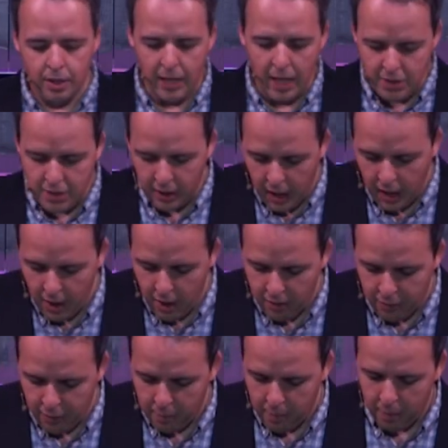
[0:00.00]
that's the king
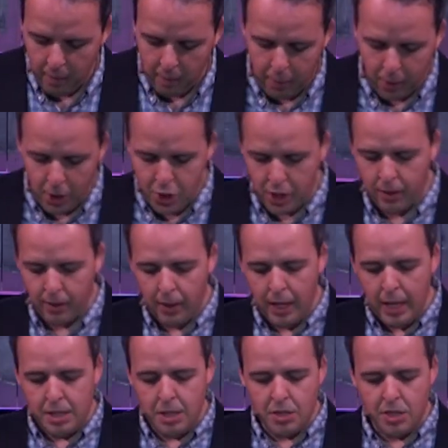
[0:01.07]
of Persia,
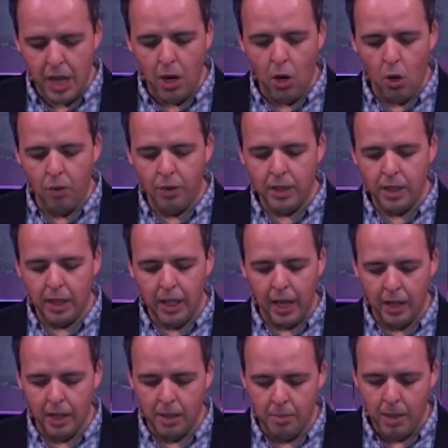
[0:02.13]
to set over the
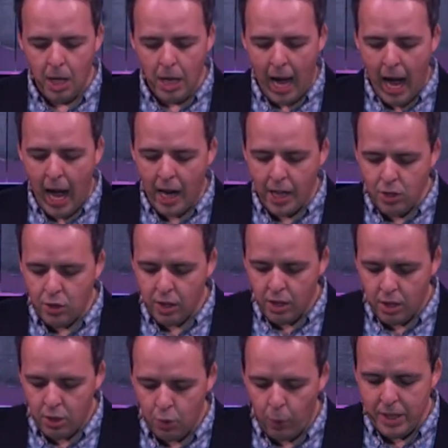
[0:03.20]
kingdom
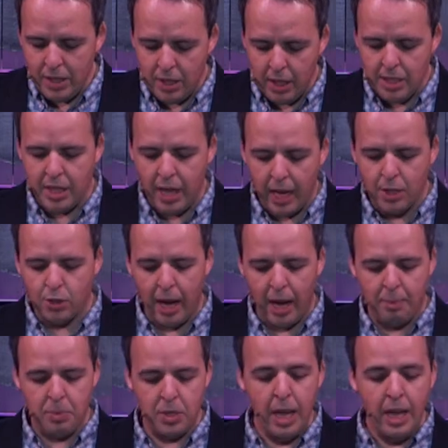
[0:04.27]
120
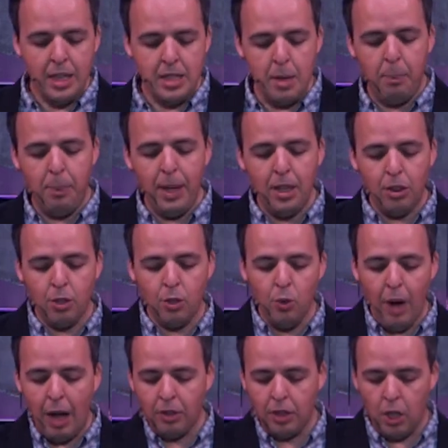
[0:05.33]
satraps, to be
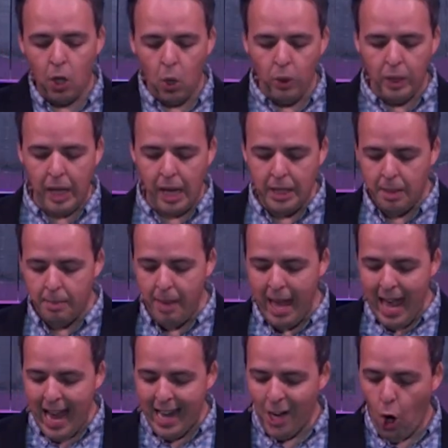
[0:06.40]
throughout the whole kingdom,
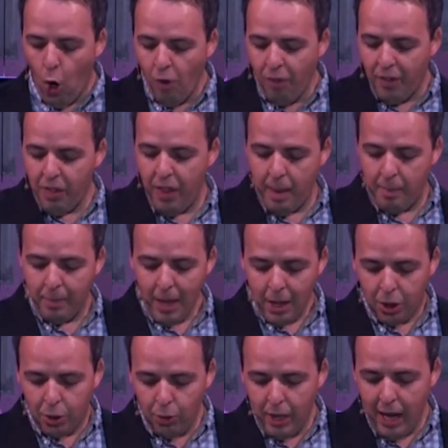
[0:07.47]
and over them
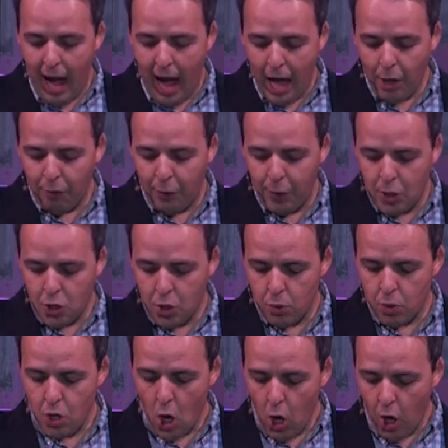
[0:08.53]
3 high
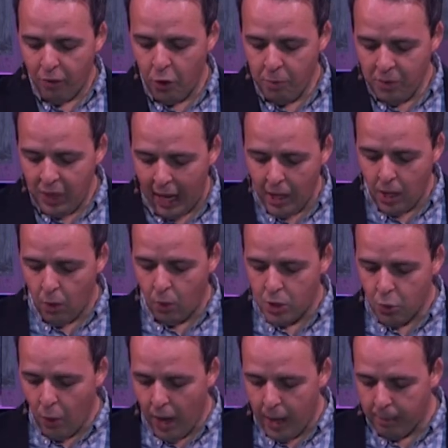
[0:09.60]
officials, of whom Daniel
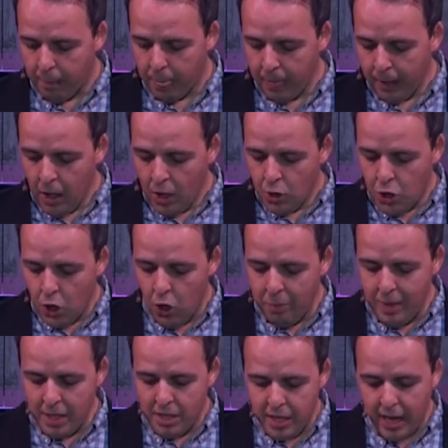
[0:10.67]
was one, to whom
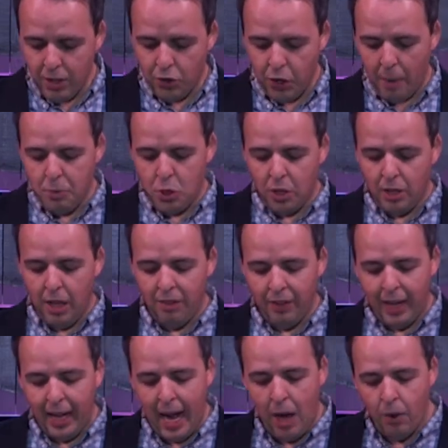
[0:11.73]
these satraps should give
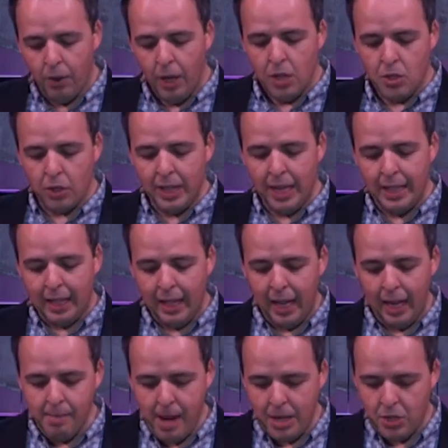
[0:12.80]
account, so that the
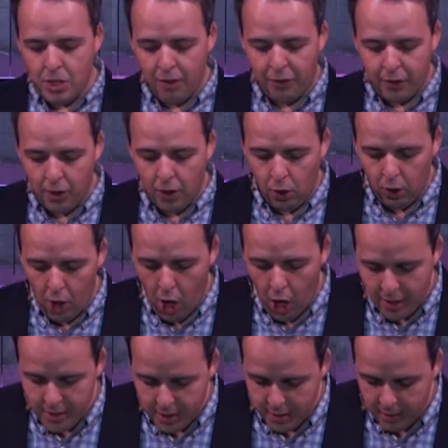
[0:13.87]
king might suffer no
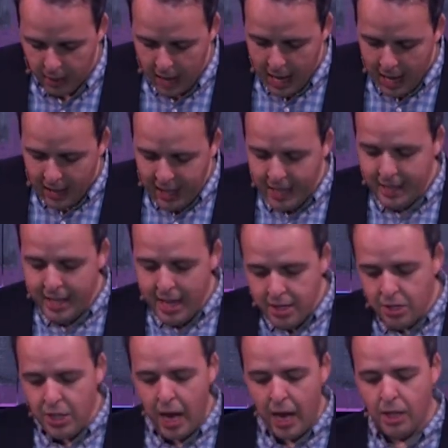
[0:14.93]
loss. Then
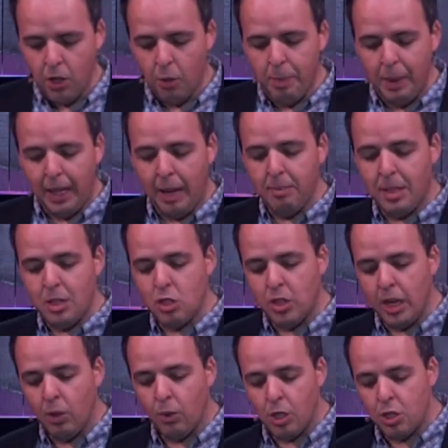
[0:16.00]
this Daniel became
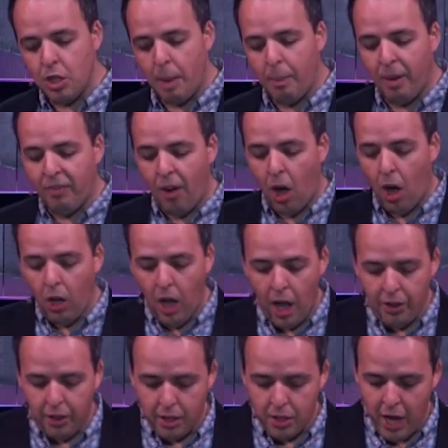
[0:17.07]
distinguished above all
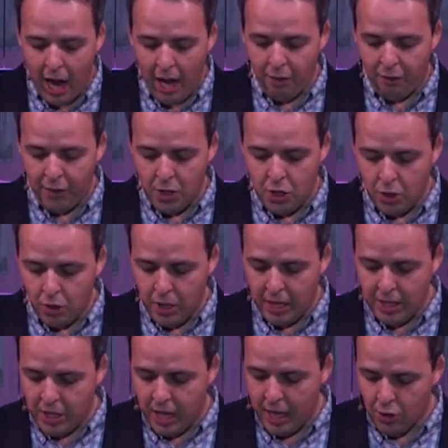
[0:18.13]
others high officials
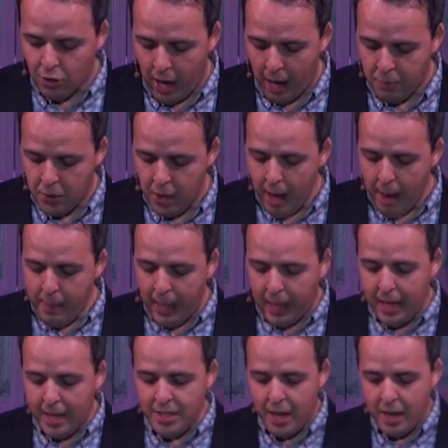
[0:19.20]
and satraps,
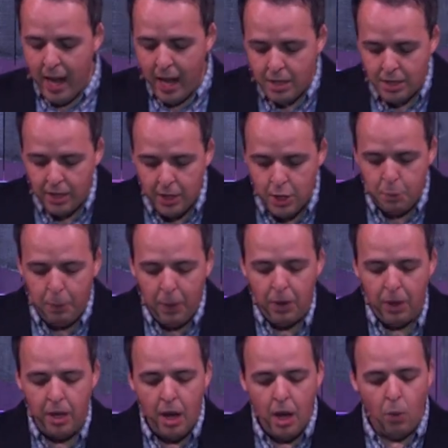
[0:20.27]
because an excellent
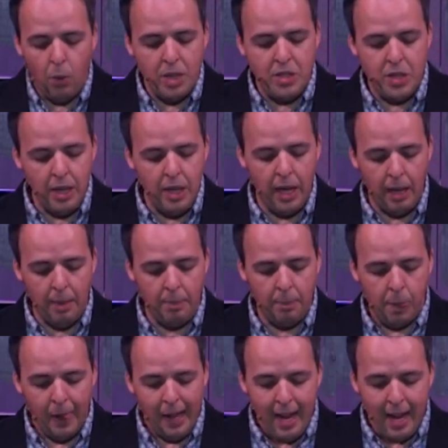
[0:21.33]
spirit was in him,
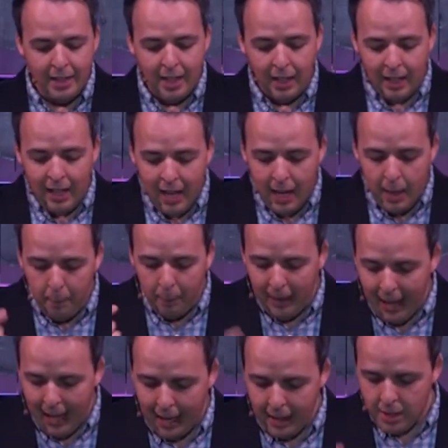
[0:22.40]
and the king
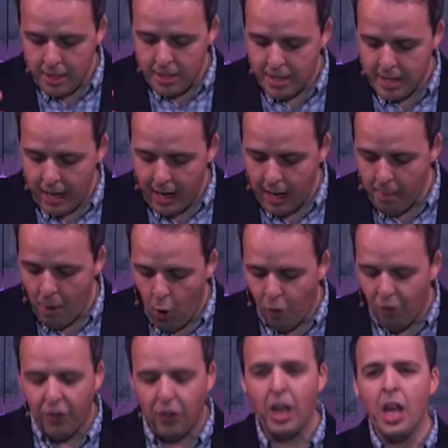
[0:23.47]
planned to set him
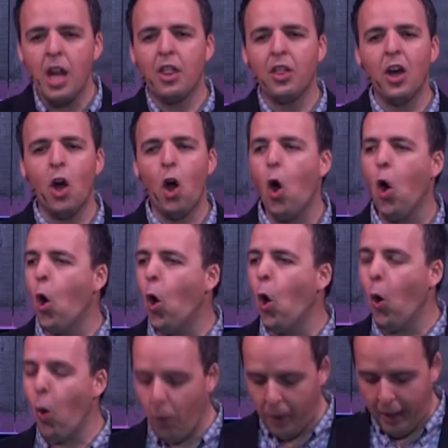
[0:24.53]
over the
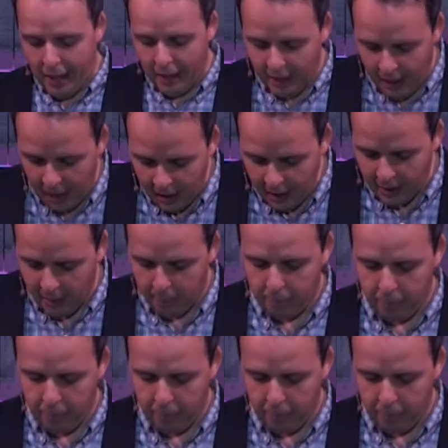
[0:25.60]
whole kingdom.